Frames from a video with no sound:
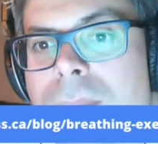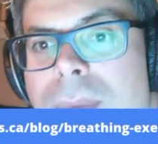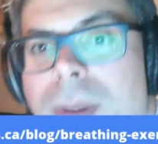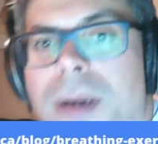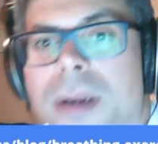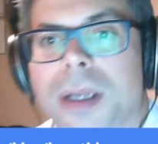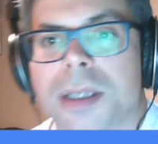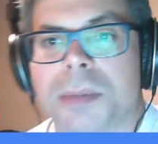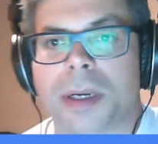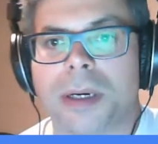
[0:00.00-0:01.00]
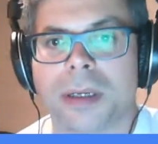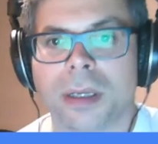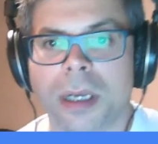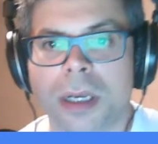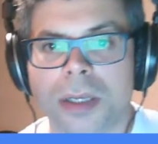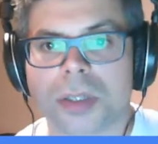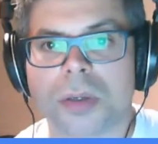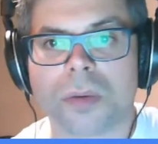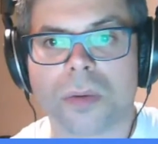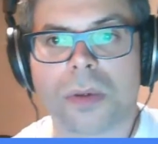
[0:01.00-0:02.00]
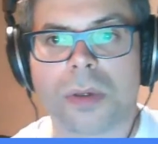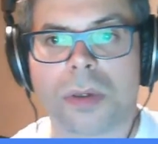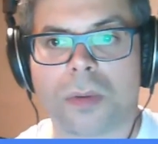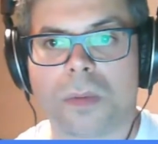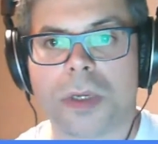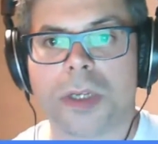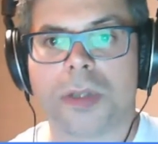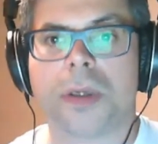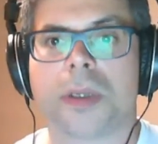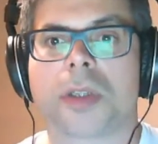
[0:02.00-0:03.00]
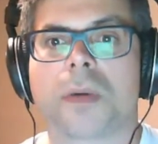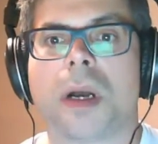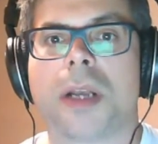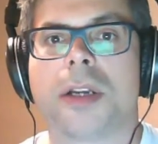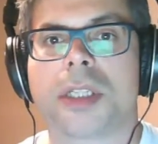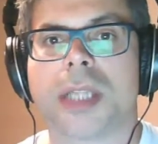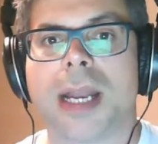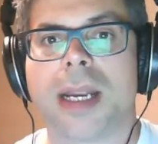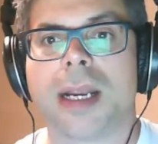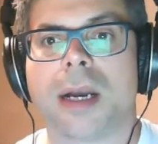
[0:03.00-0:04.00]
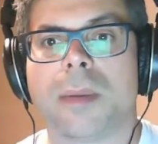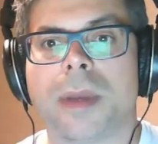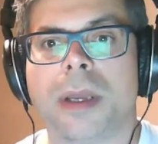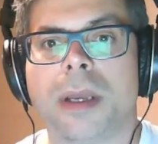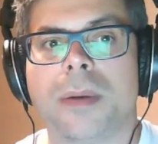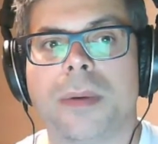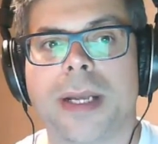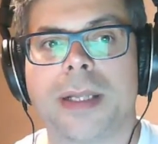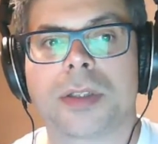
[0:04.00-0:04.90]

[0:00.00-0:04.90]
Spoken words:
There, that's better. So when you're doing a squat, you're standing up, right?